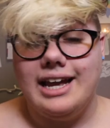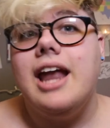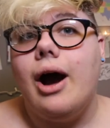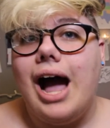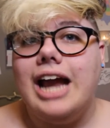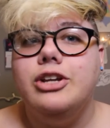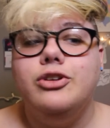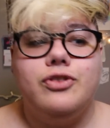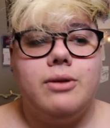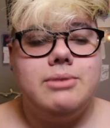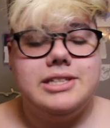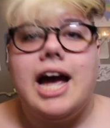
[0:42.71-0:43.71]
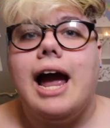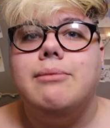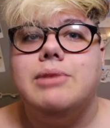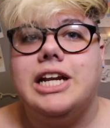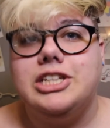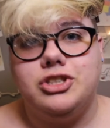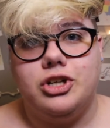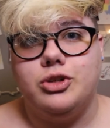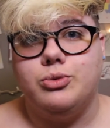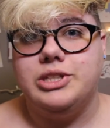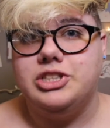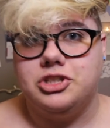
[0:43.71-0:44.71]
Now, I knew from the time that I
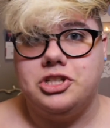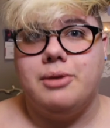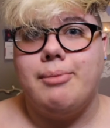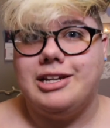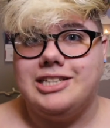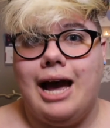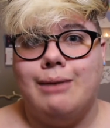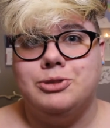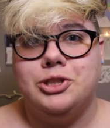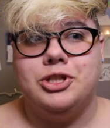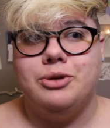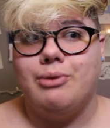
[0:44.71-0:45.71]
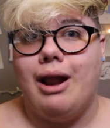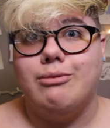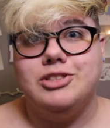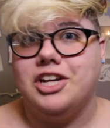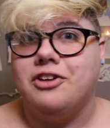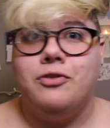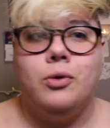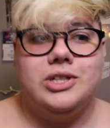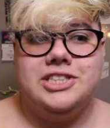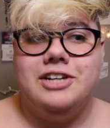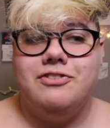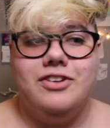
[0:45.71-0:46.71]
started researching about top surgery when I was like 14,